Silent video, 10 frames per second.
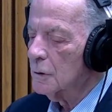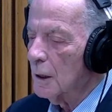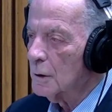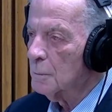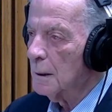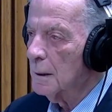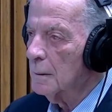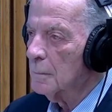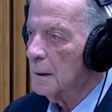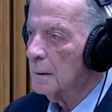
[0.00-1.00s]
charge by
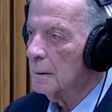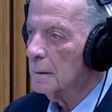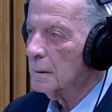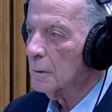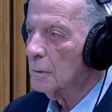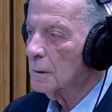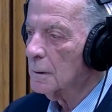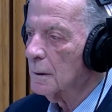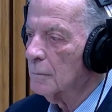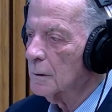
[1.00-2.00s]
him that the security
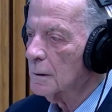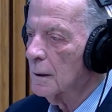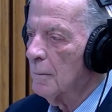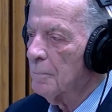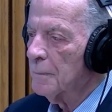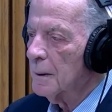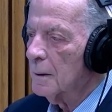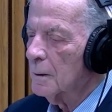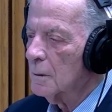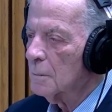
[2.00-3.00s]
service
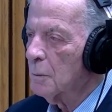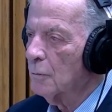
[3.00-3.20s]
uh,